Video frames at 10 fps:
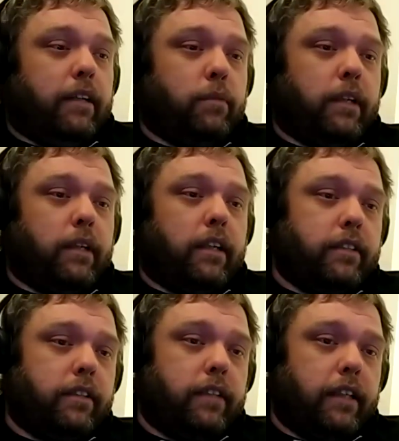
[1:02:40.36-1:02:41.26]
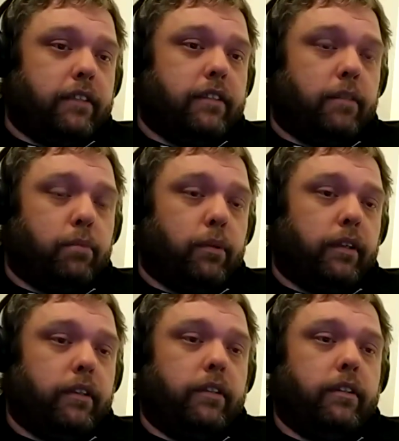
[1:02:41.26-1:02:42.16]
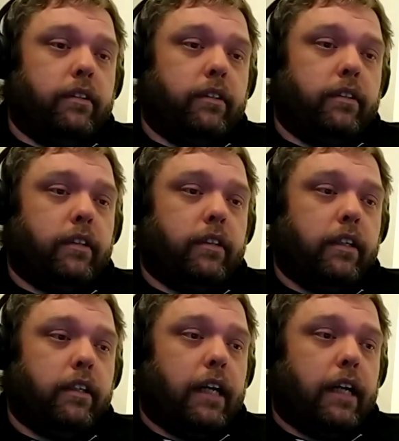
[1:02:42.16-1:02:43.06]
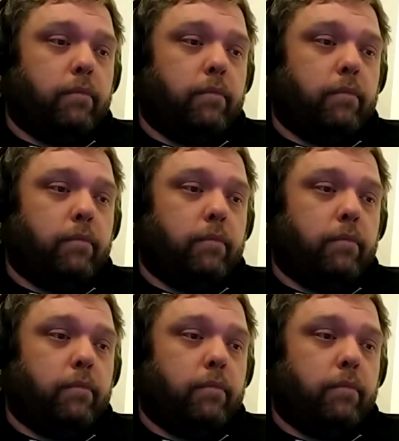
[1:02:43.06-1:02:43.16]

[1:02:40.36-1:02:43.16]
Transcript: we got to settle down at some point. Yeah, I yeah.